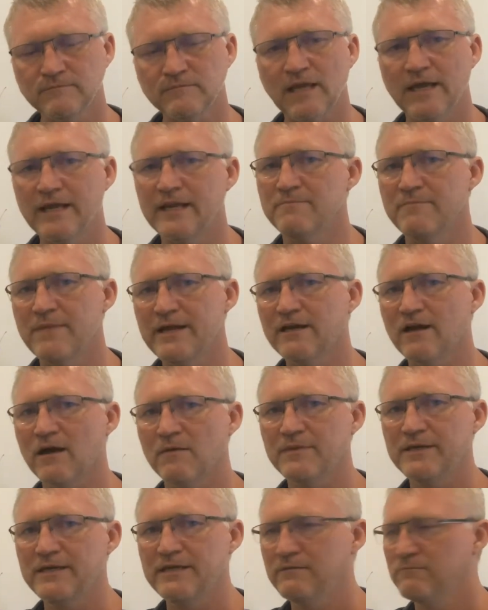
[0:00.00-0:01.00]
And it may not
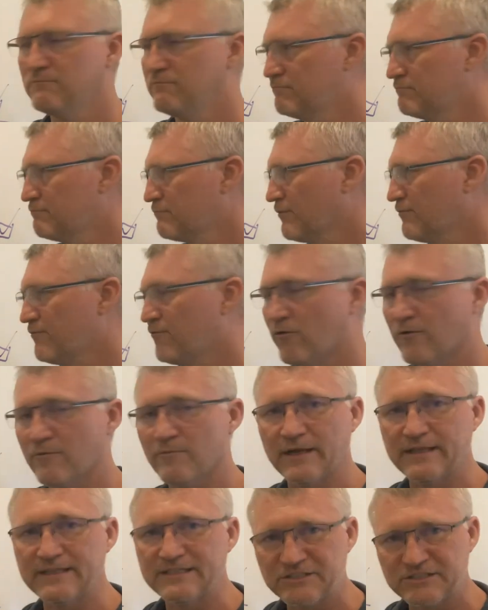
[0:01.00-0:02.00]
be performed
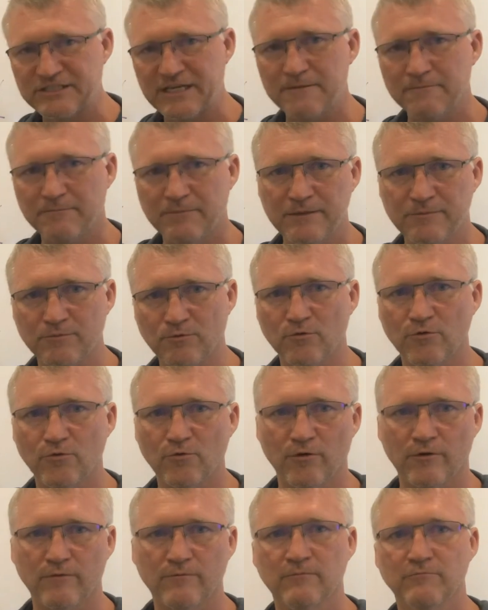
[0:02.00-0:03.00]
by the same people
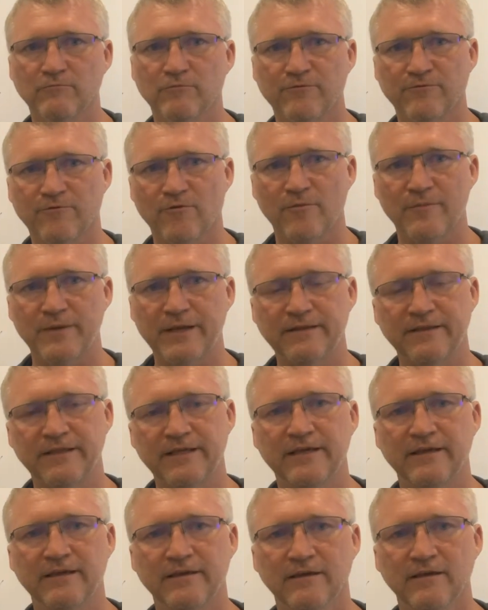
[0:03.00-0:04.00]
who are performing
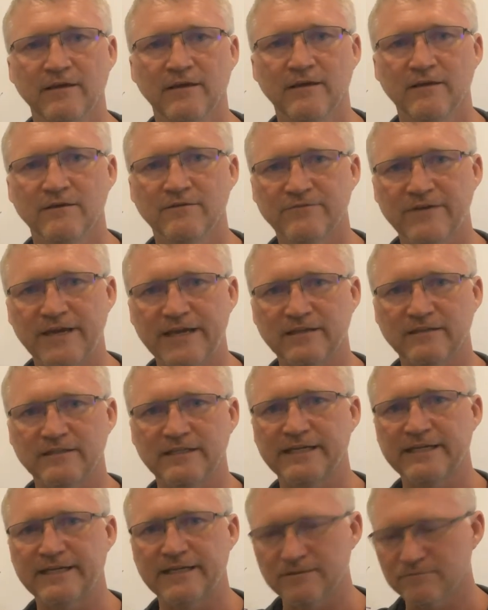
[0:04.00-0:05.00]
the fake
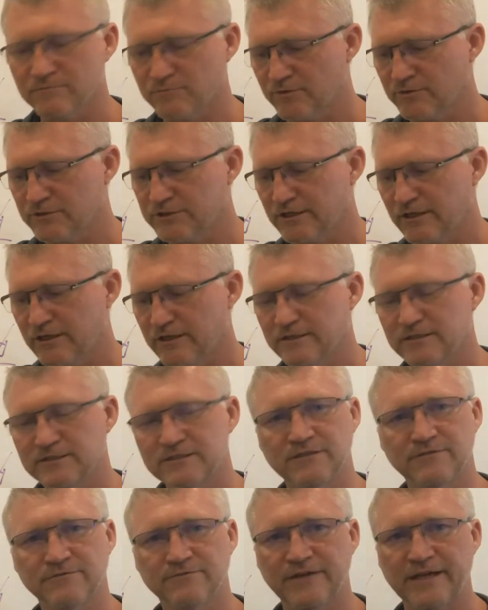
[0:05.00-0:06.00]
LinkedIn personas,
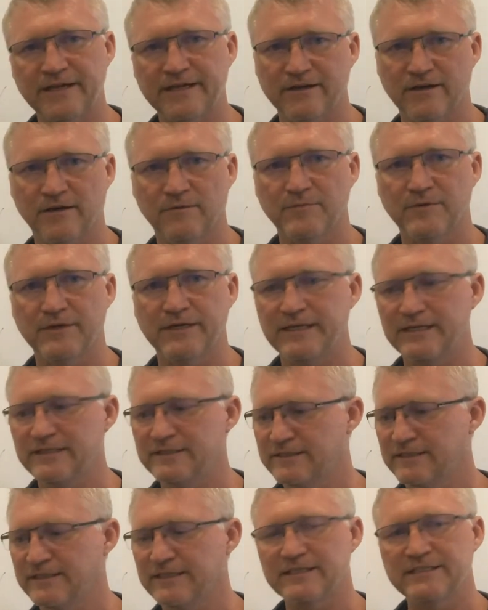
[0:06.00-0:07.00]
the fake
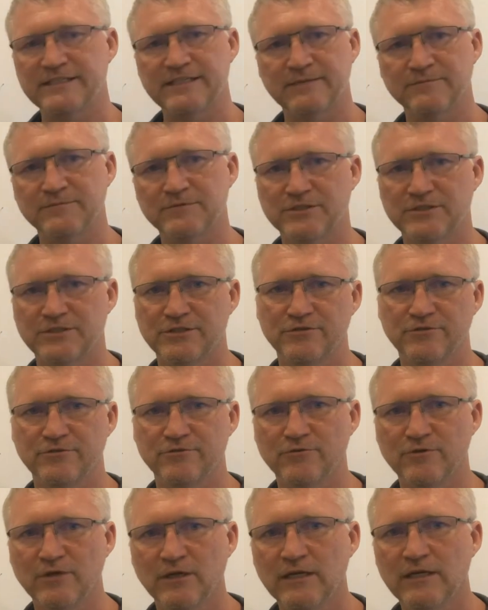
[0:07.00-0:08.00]
companies, the attempts
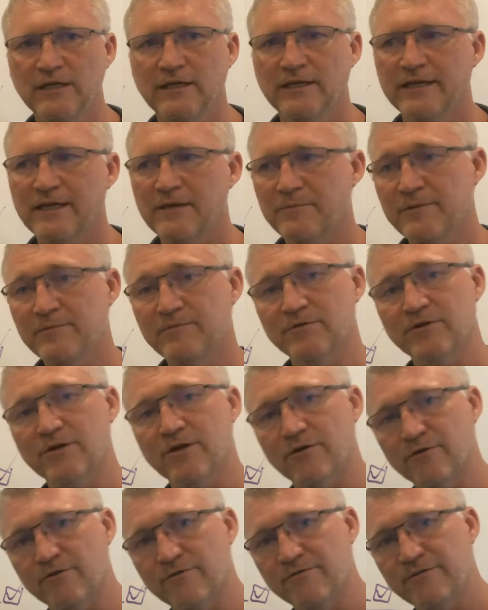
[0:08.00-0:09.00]
to get people to
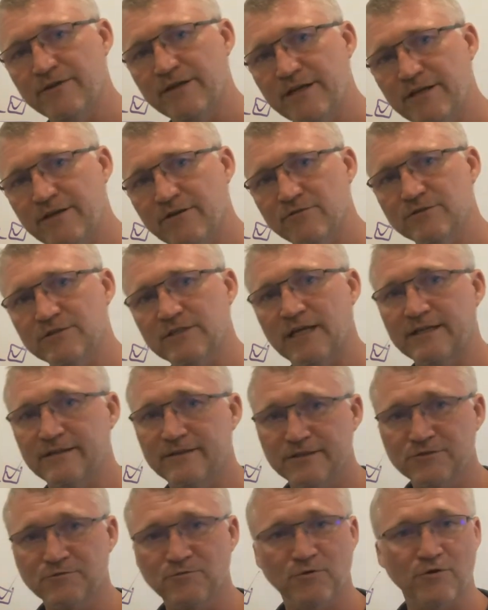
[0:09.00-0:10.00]
go to videos like
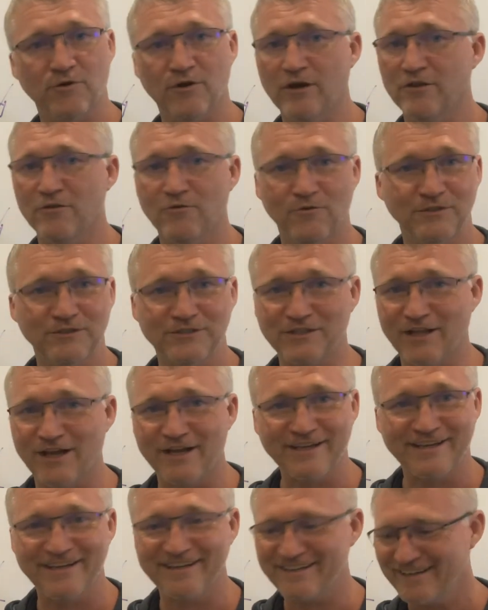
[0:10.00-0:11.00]
this one or other ones
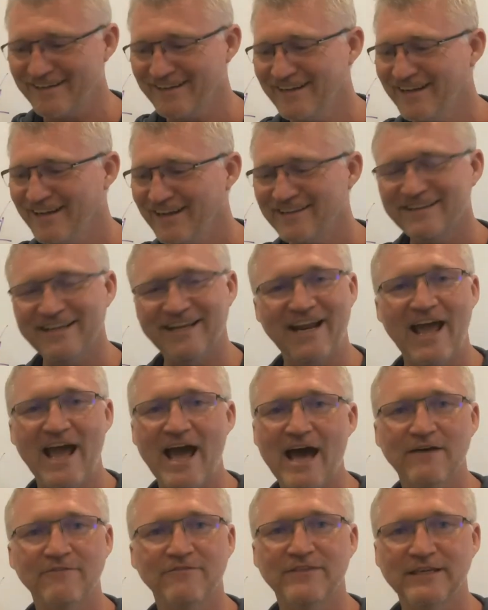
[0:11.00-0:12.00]
like it that
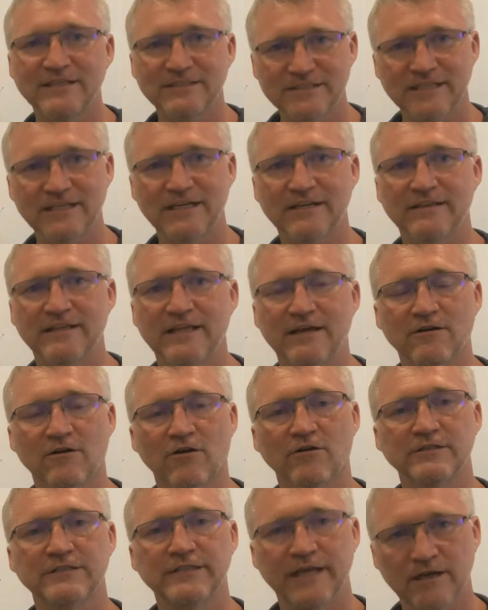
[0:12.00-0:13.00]
have things in it that
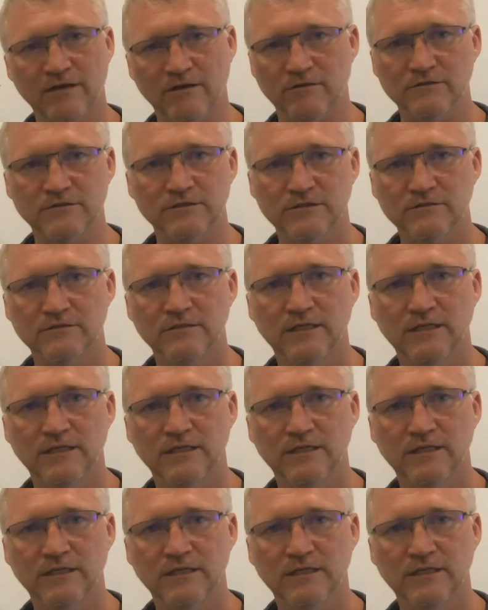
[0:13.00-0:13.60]
are tells,